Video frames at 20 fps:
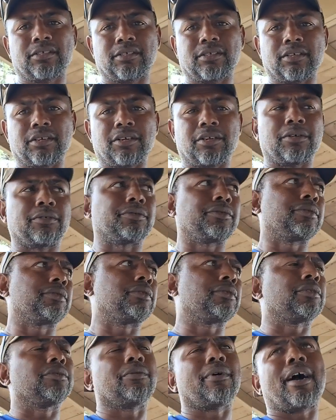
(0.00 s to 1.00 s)
you know,
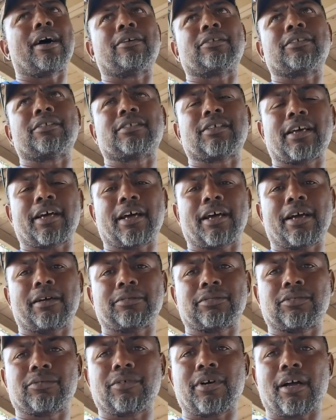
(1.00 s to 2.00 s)
throughout the time,
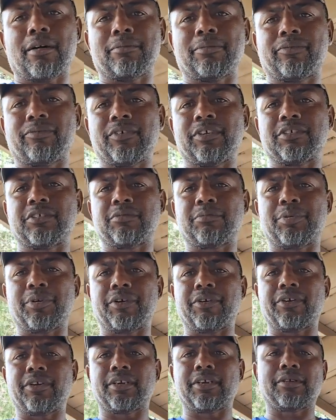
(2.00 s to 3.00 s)
throughout the fishing
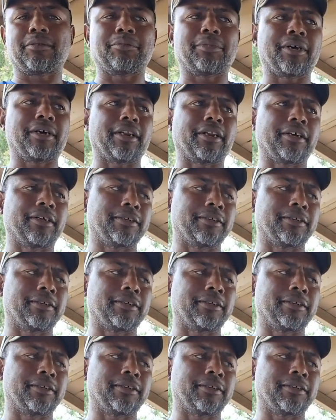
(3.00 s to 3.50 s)
period. But